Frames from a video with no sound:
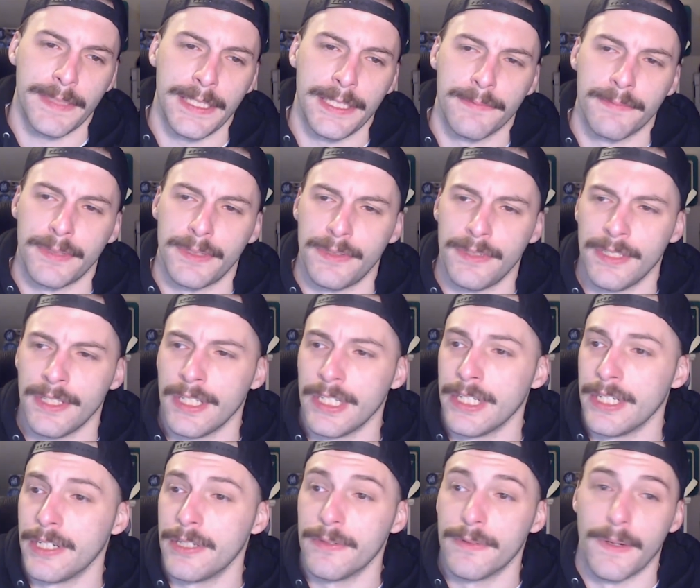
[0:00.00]
people
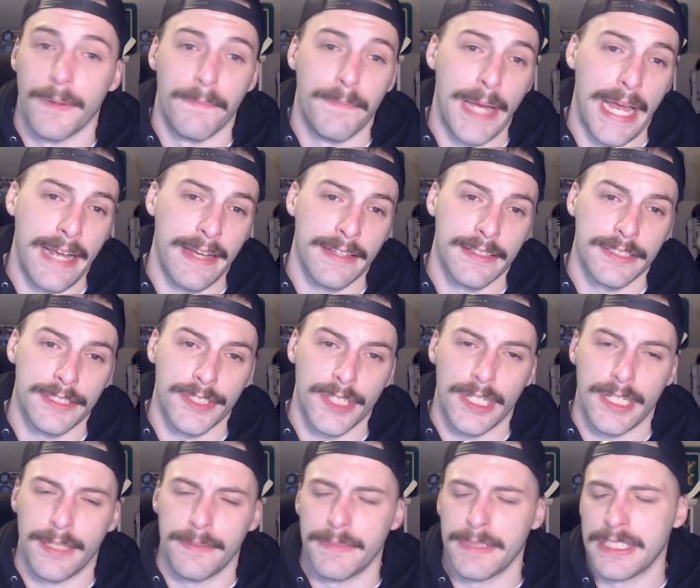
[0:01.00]
who will bang the
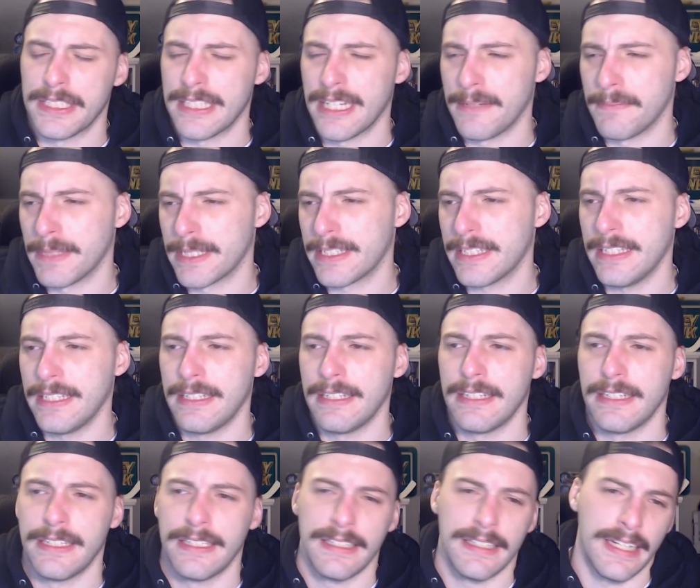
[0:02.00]
drum and say
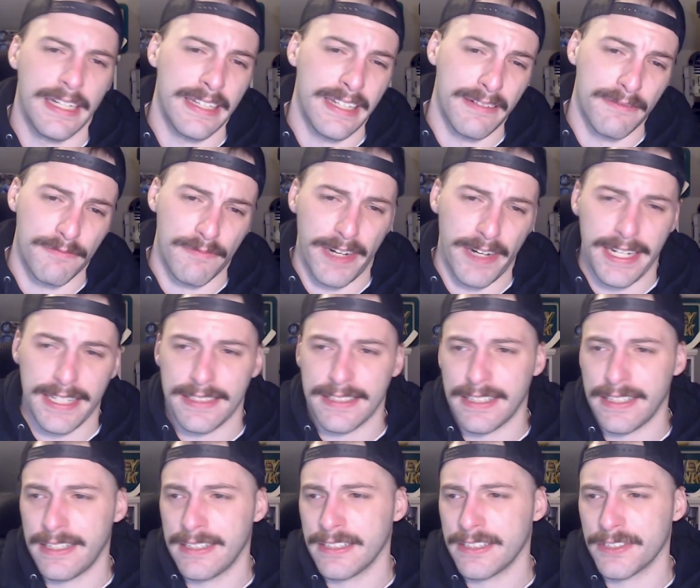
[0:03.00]
McKinnon and then
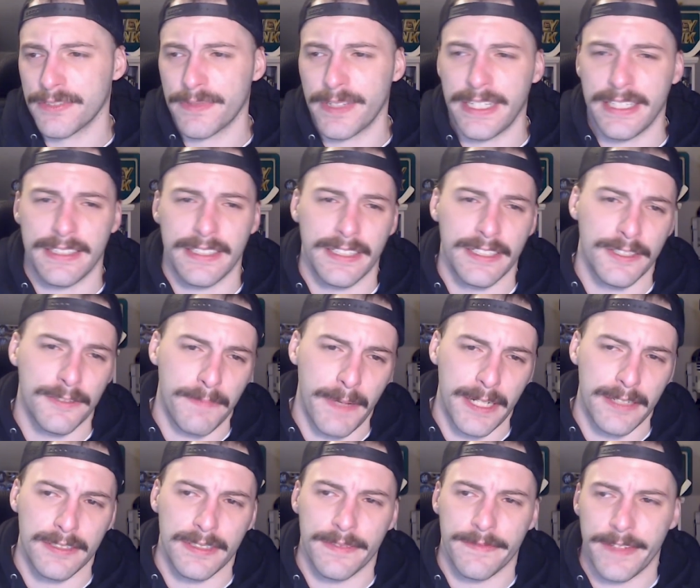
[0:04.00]
Rantanen, because Rantanen's
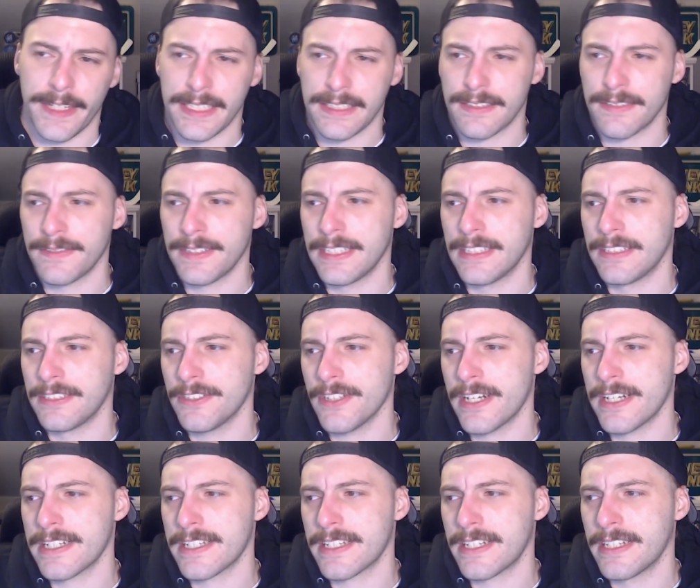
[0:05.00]
better defensively than
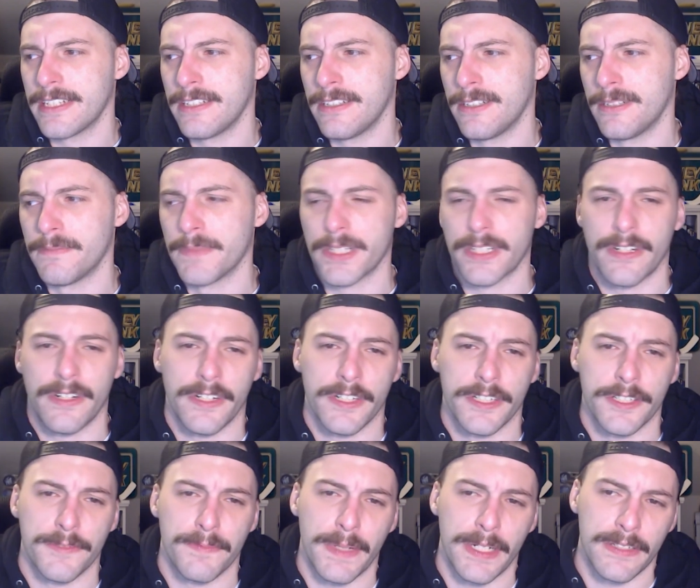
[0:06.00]
Draisaitl and
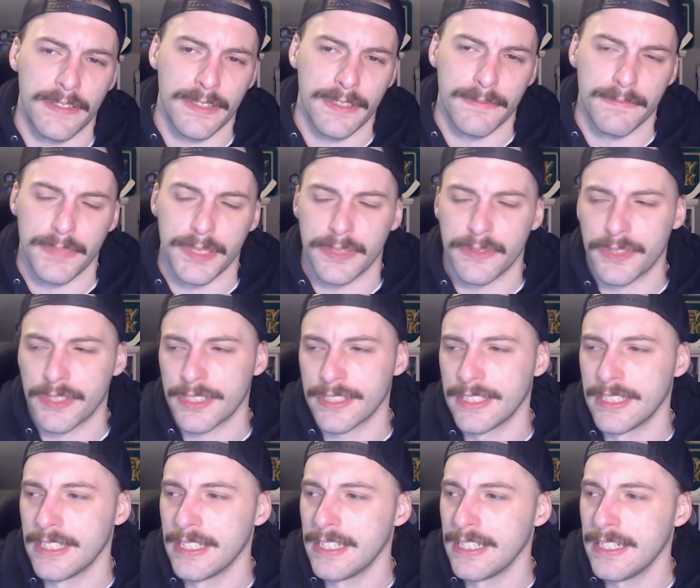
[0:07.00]
Makar's better than Bouch.
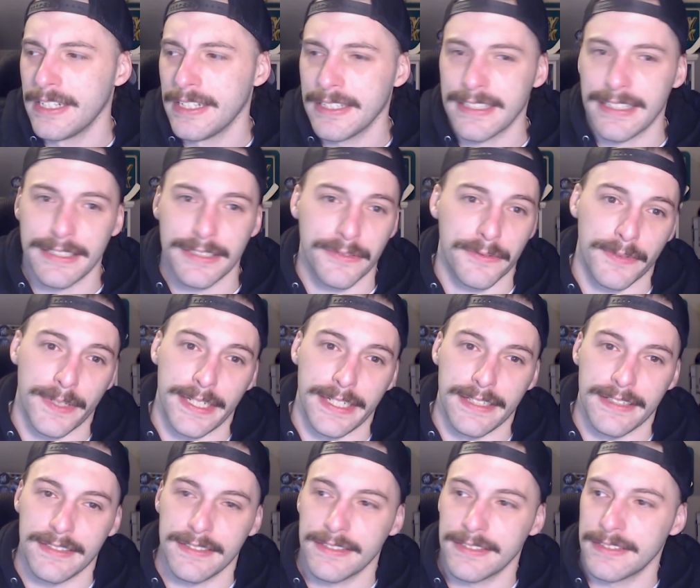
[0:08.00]
That's
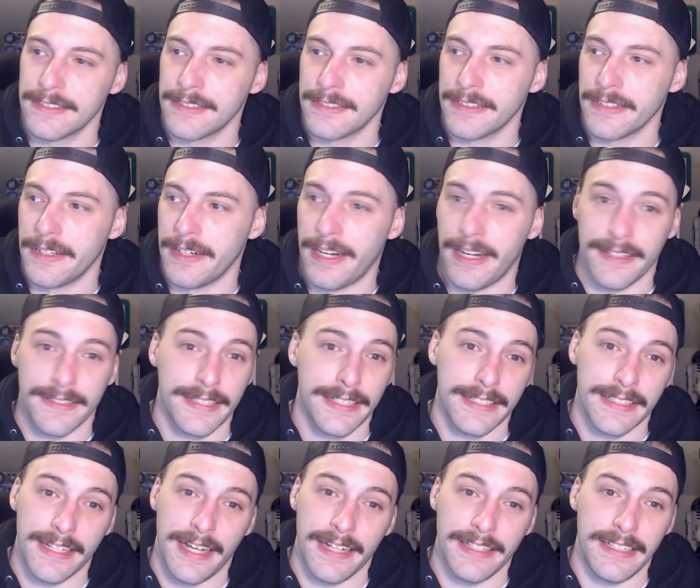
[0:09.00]
great. I'll
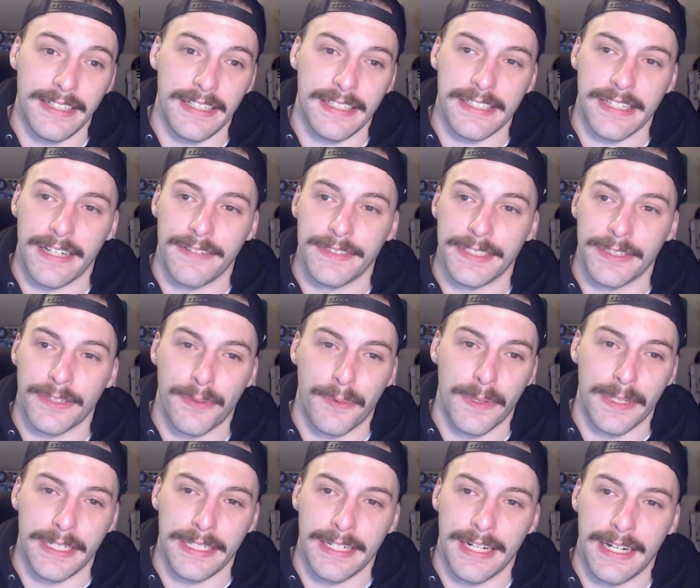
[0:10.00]
take 97,
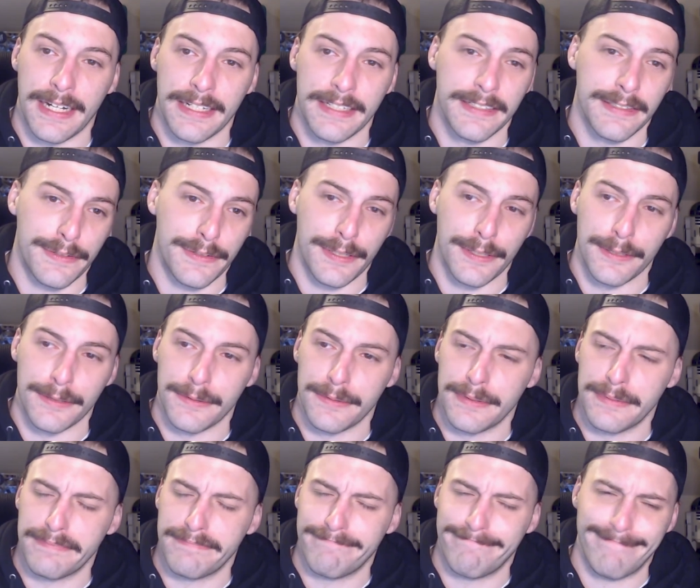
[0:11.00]
29, and
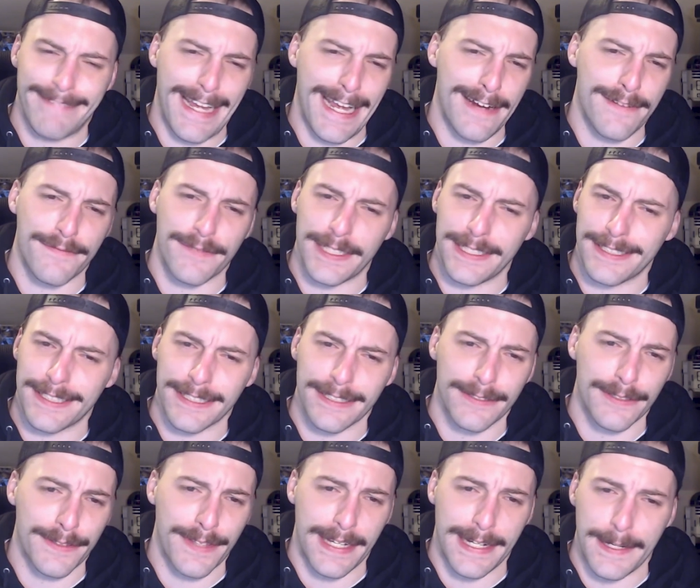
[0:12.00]
2 every
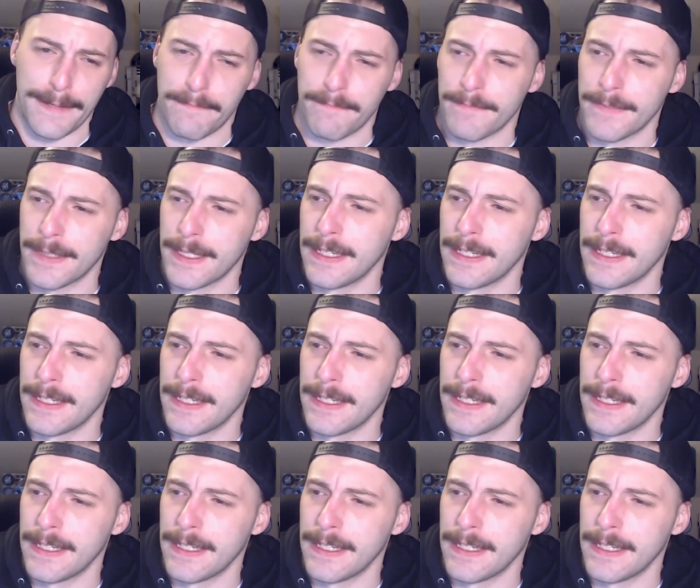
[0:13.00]
single time.